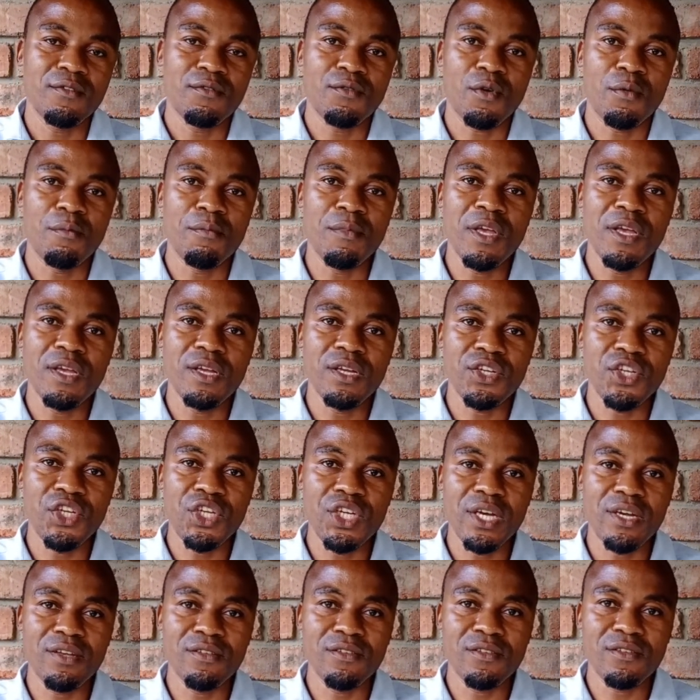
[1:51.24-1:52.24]
From me,
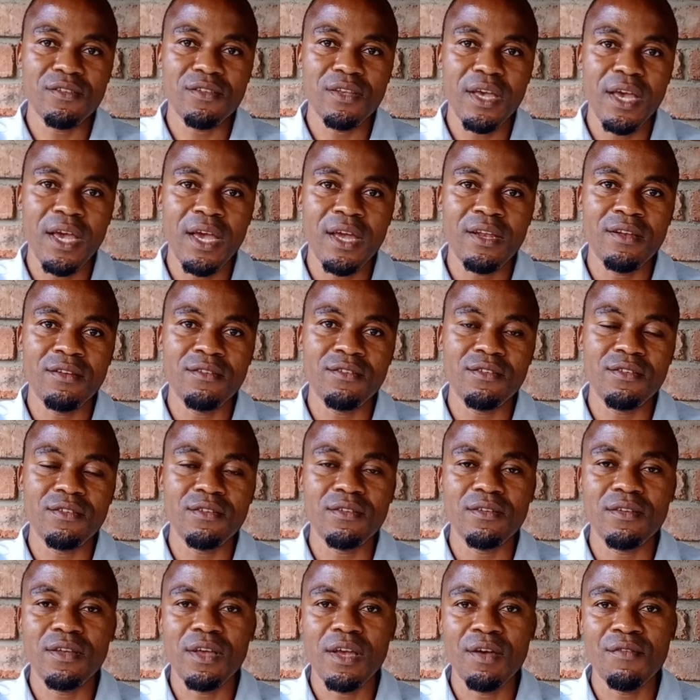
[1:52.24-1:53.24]
cheers and
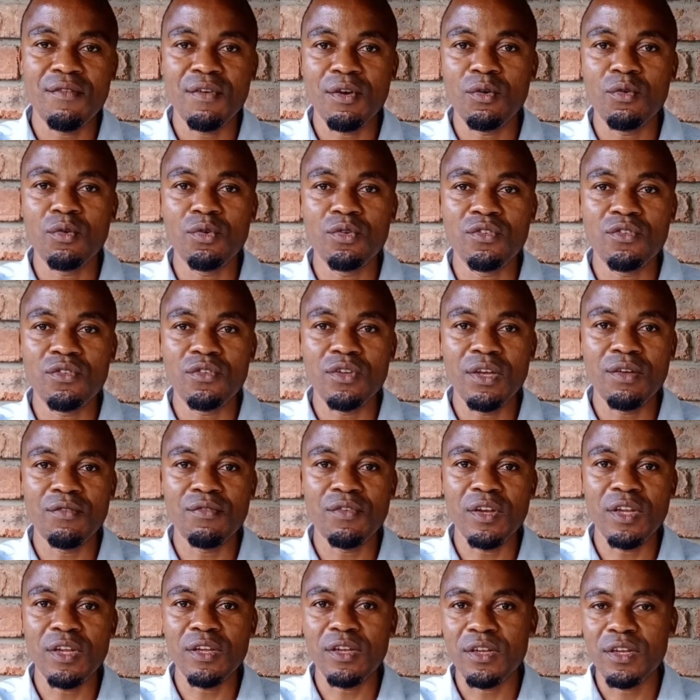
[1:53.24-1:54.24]
have a good
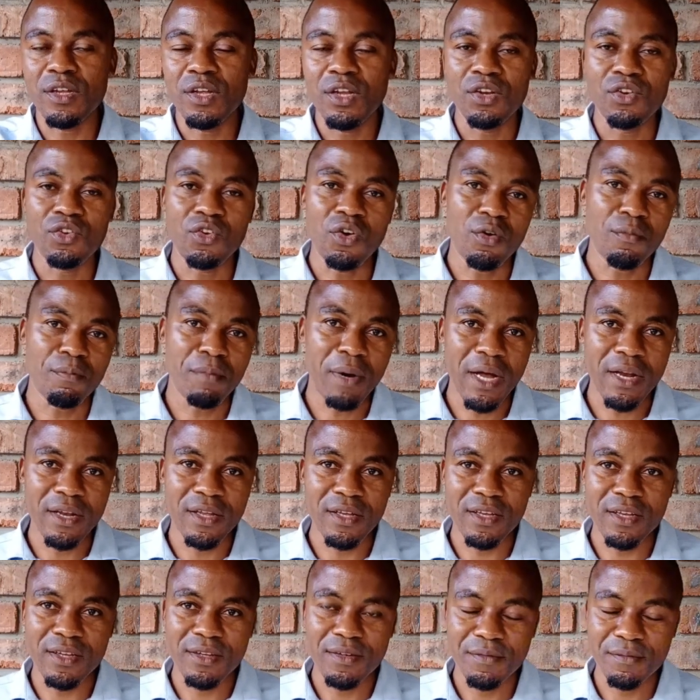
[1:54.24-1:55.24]
evening. Don't
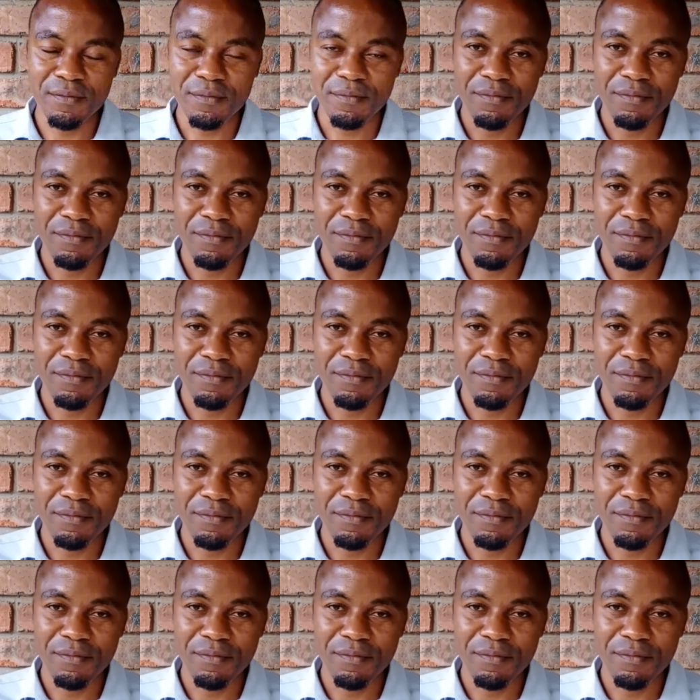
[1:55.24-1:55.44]
panic.